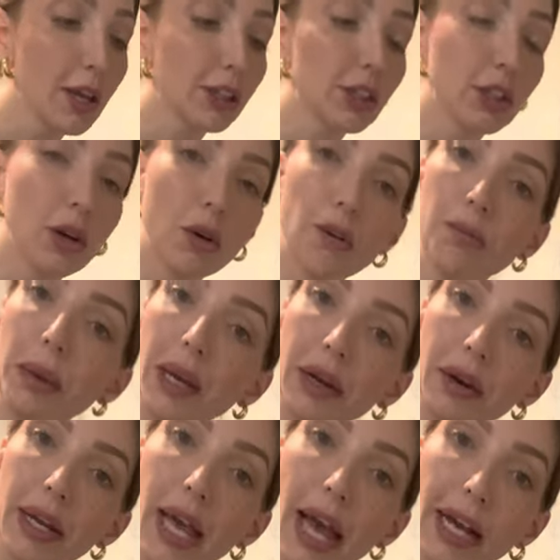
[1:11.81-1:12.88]
So
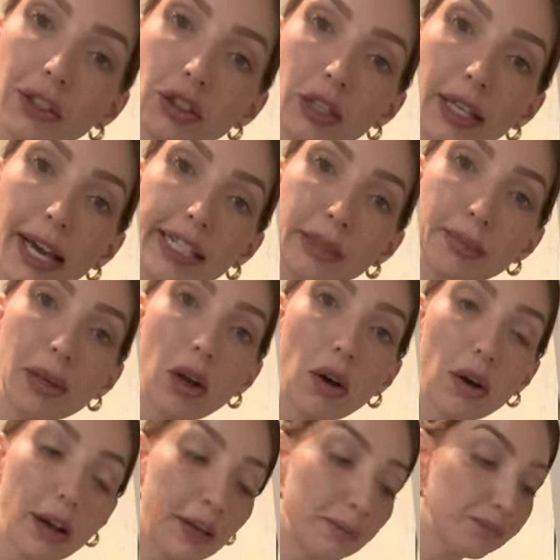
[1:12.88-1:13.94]
Perry actually has been
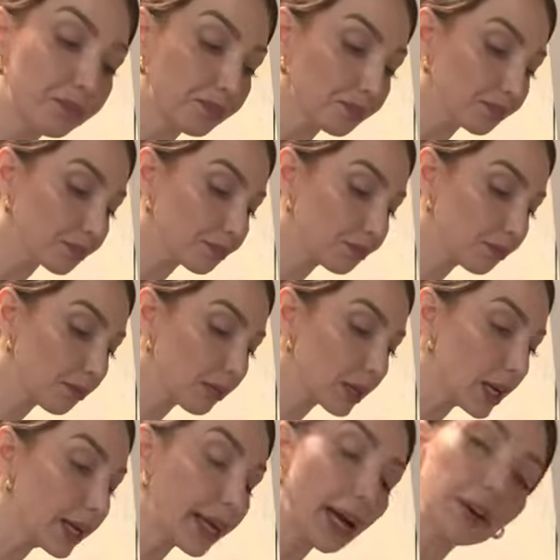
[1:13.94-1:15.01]
on
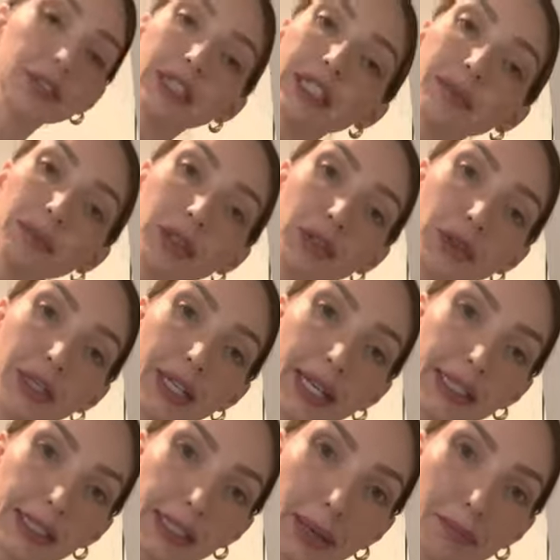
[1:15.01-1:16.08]
a calcium
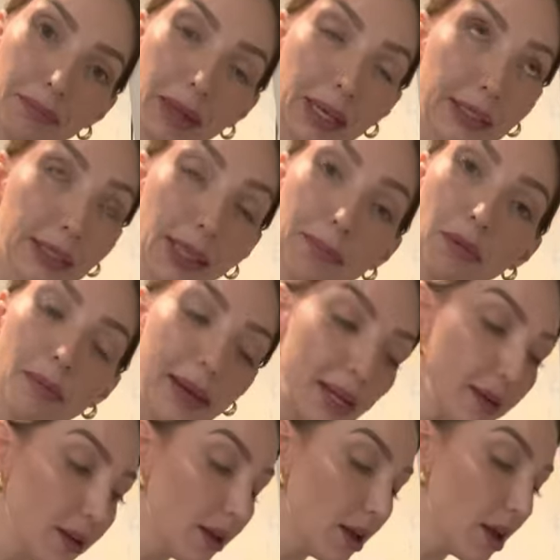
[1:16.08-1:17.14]
gluconate sup uh,
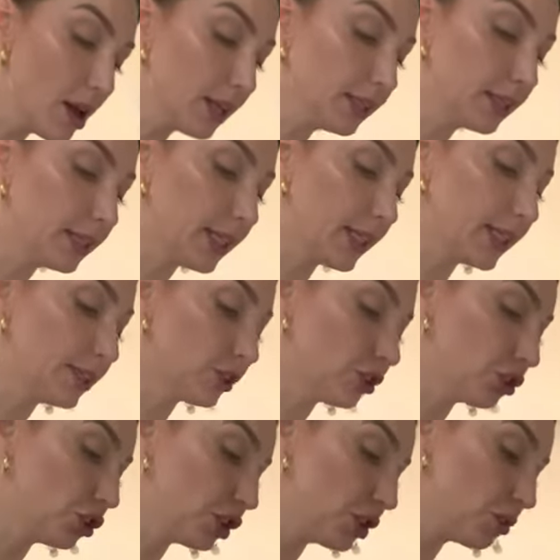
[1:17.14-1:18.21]
supplement since she